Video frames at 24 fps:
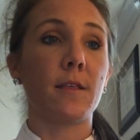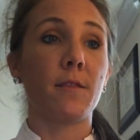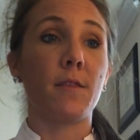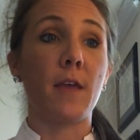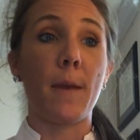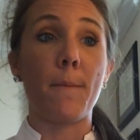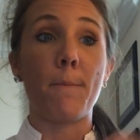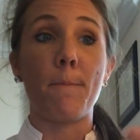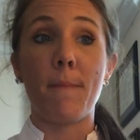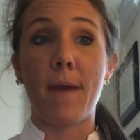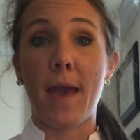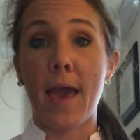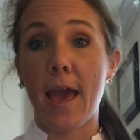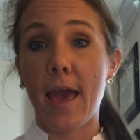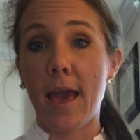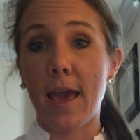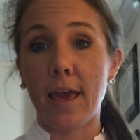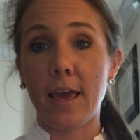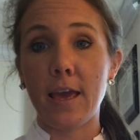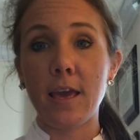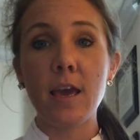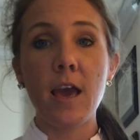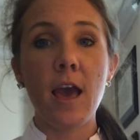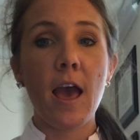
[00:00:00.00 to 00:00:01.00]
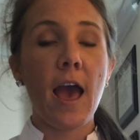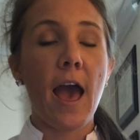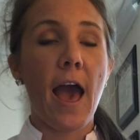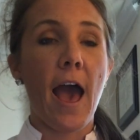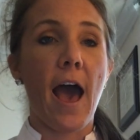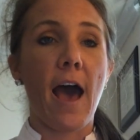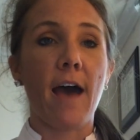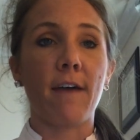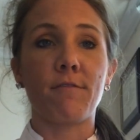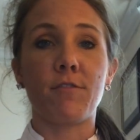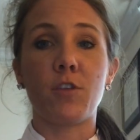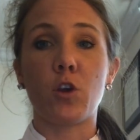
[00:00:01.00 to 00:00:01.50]
They may
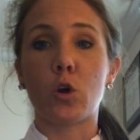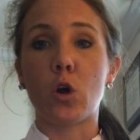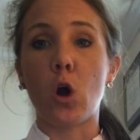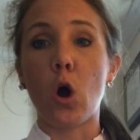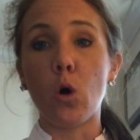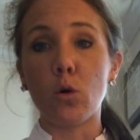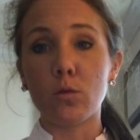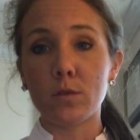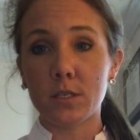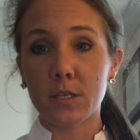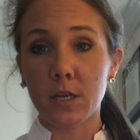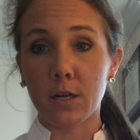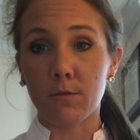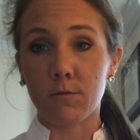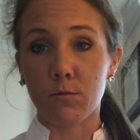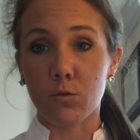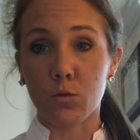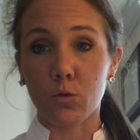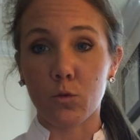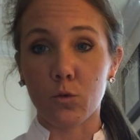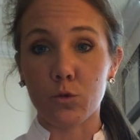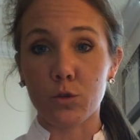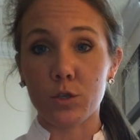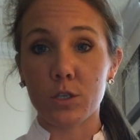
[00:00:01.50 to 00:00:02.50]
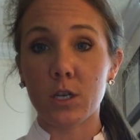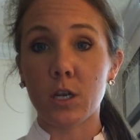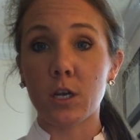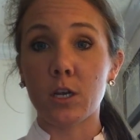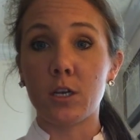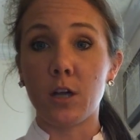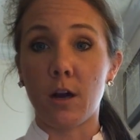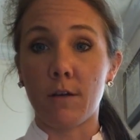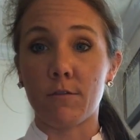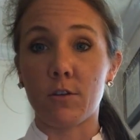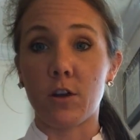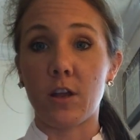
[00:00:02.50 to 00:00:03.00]
have their own set of rules
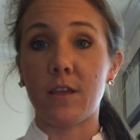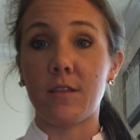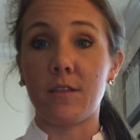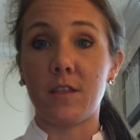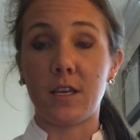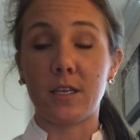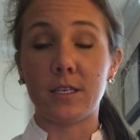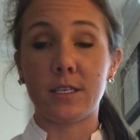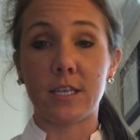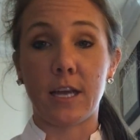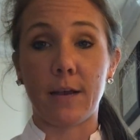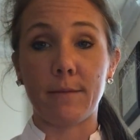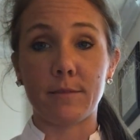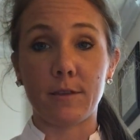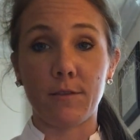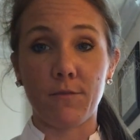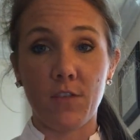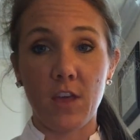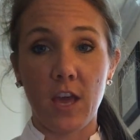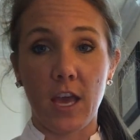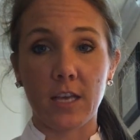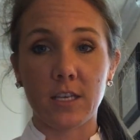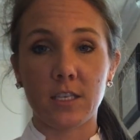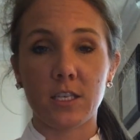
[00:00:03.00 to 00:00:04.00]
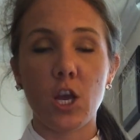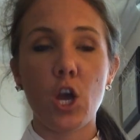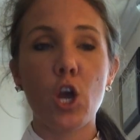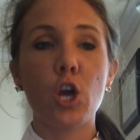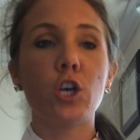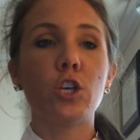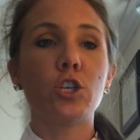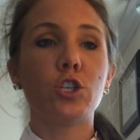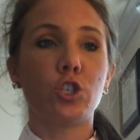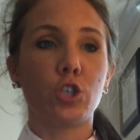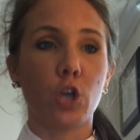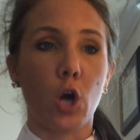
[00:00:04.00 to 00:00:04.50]
governing these types of things.
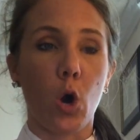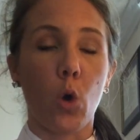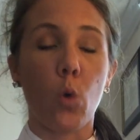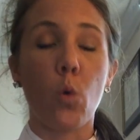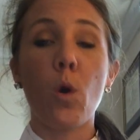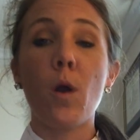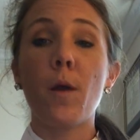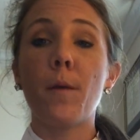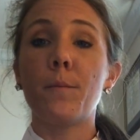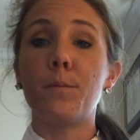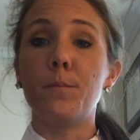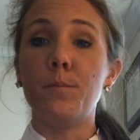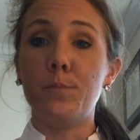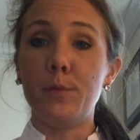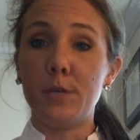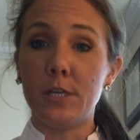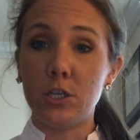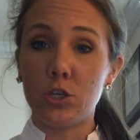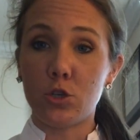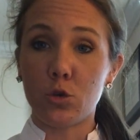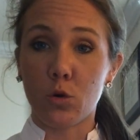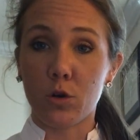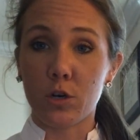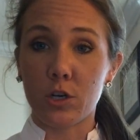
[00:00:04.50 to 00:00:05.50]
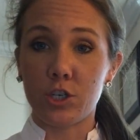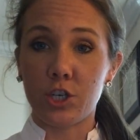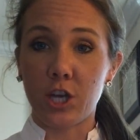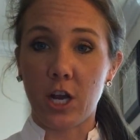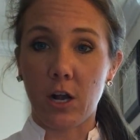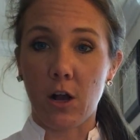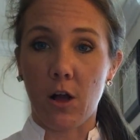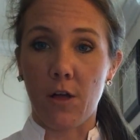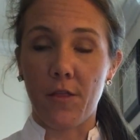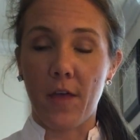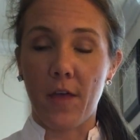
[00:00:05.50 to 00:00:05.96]
So be sure to check on